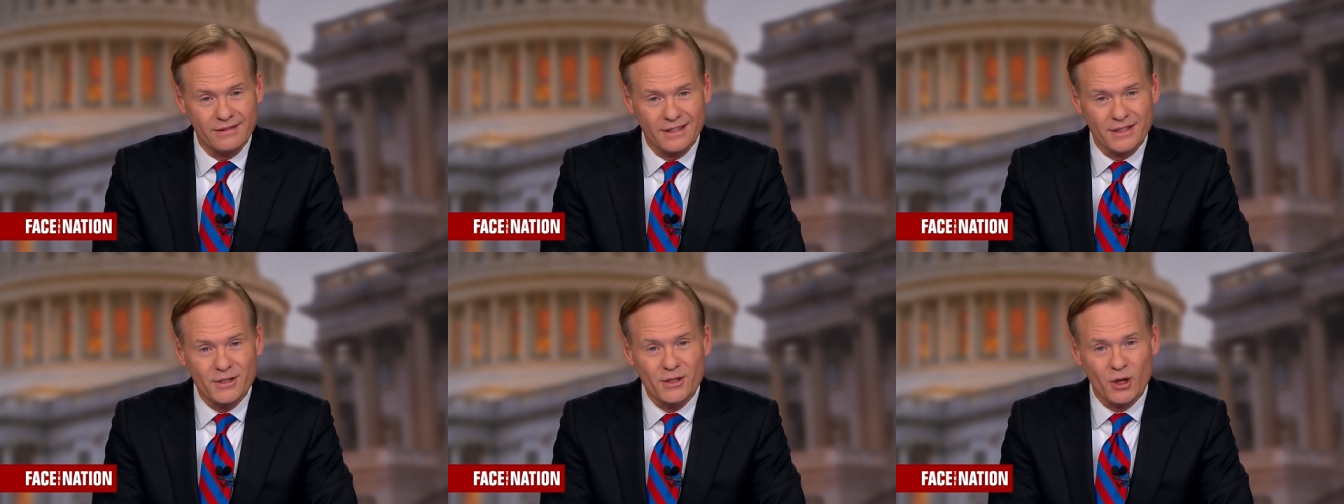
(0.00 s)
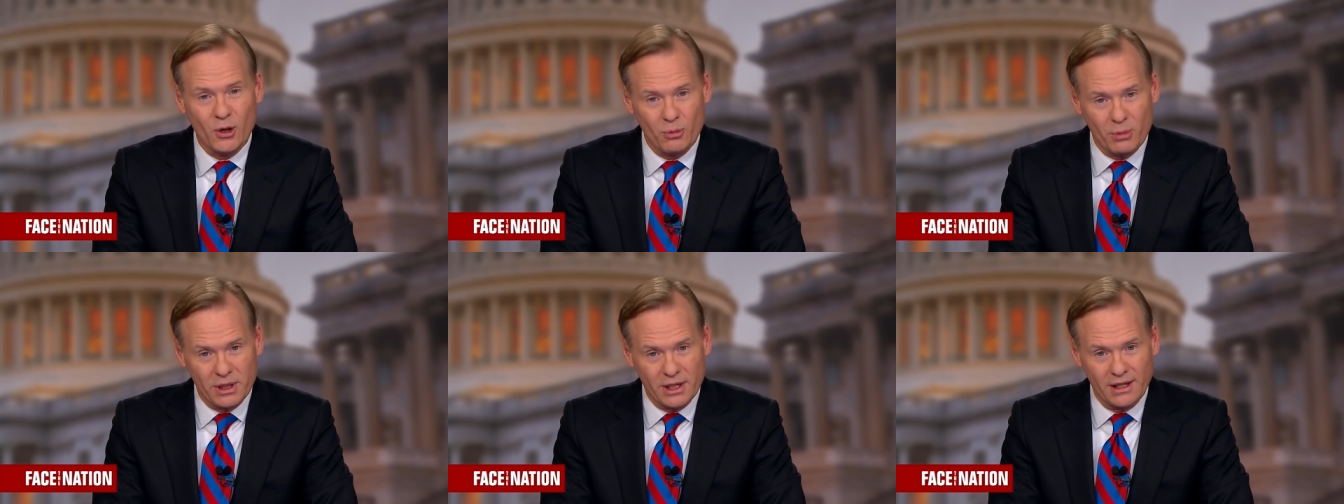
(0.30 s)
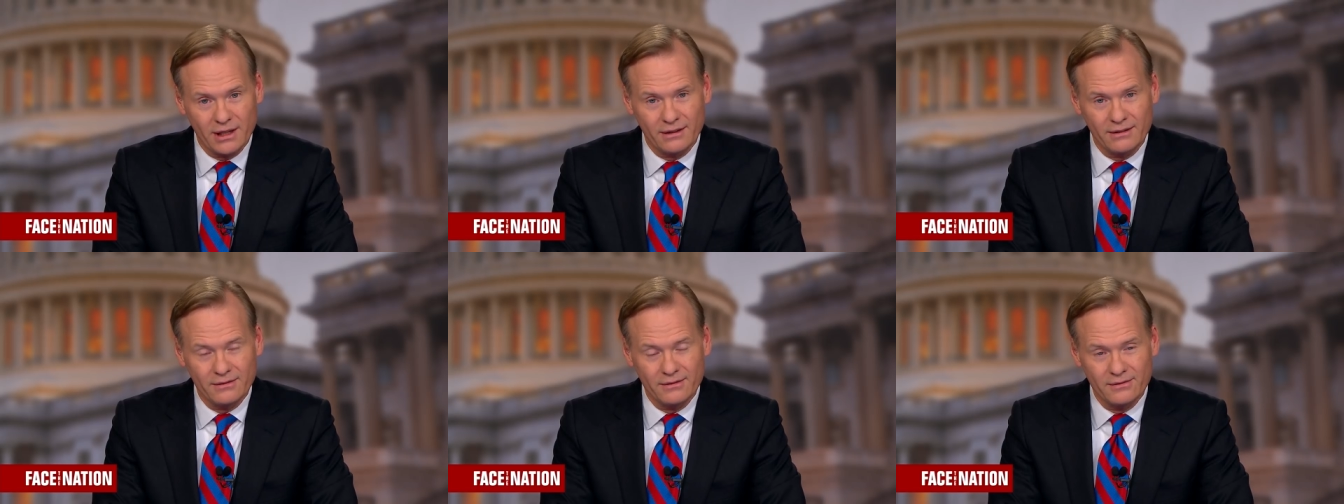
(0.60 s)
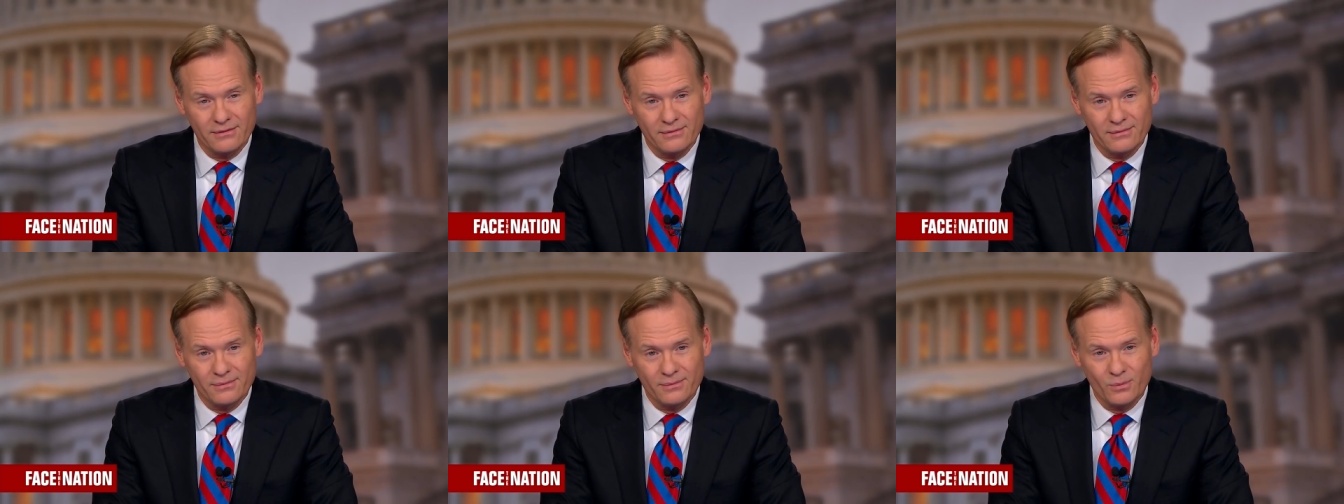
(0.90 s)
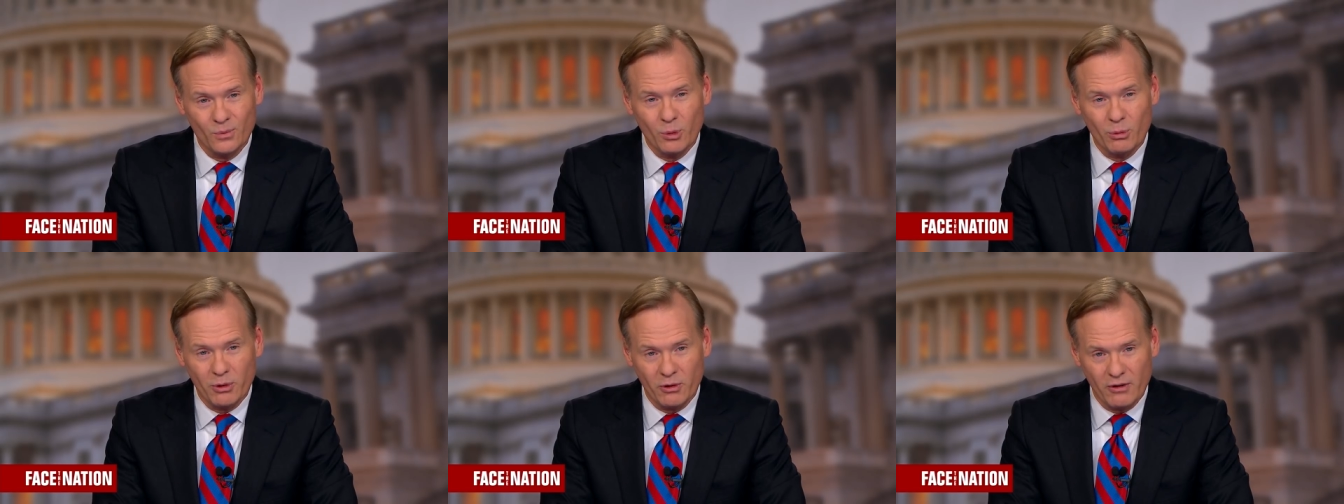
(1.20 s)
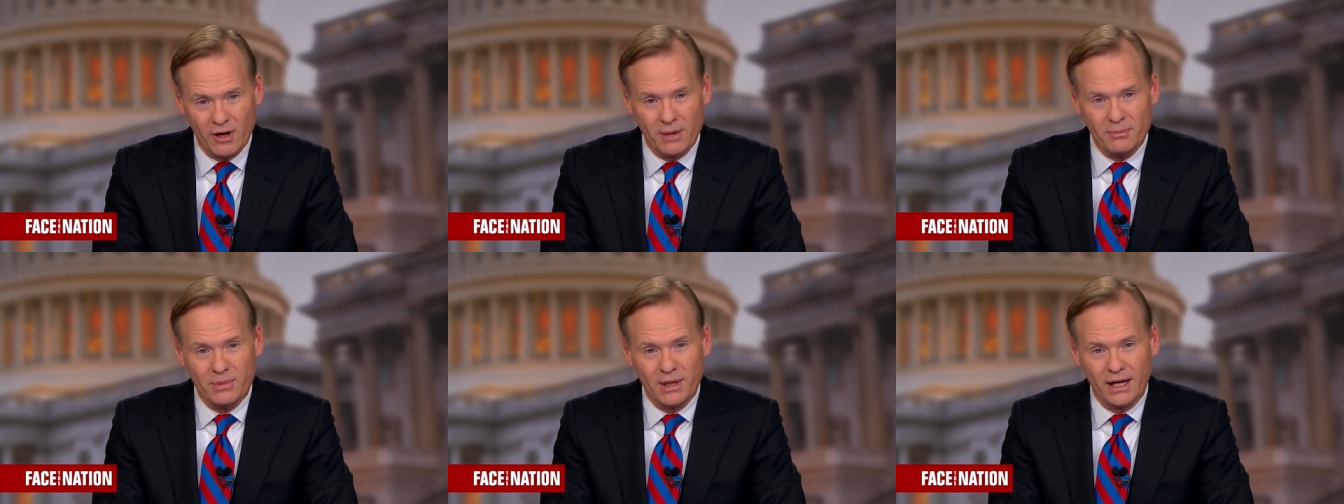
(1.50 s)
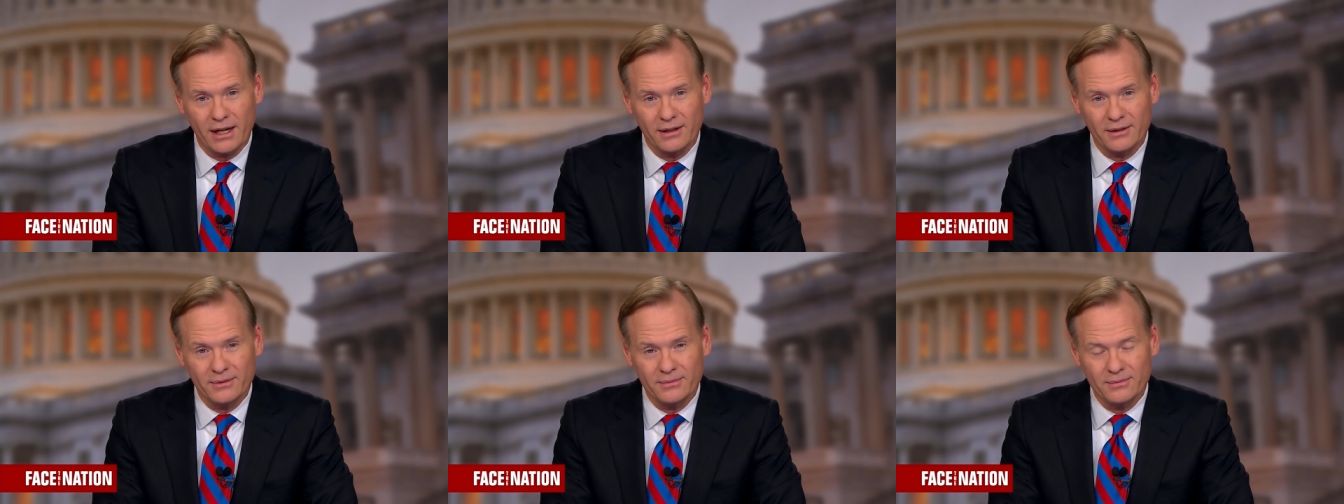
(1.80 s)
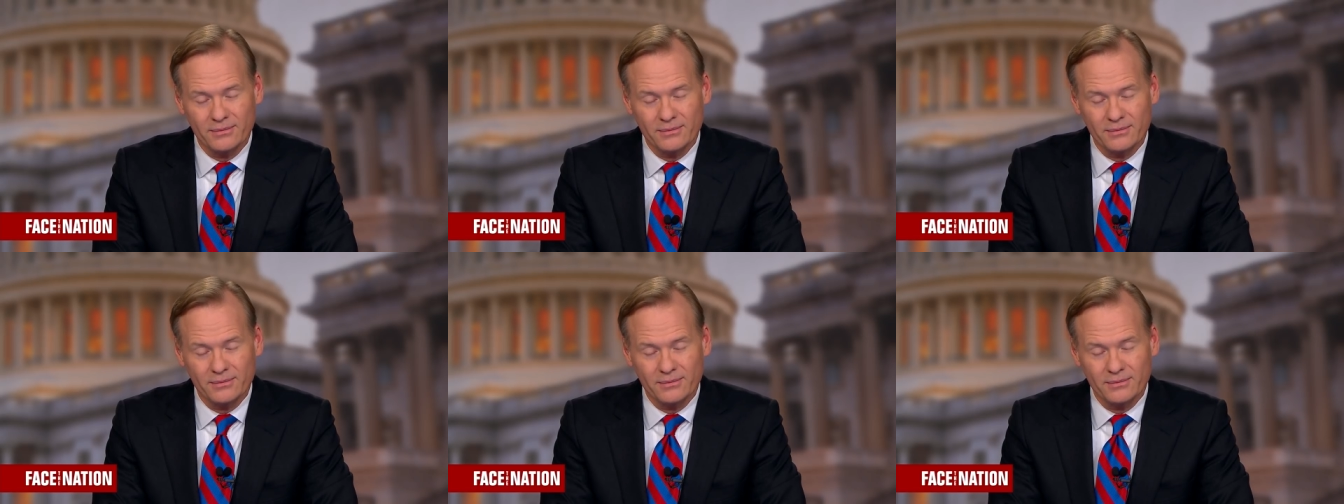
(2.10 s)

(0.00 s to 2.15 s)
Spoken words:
is opening. We'll be right back.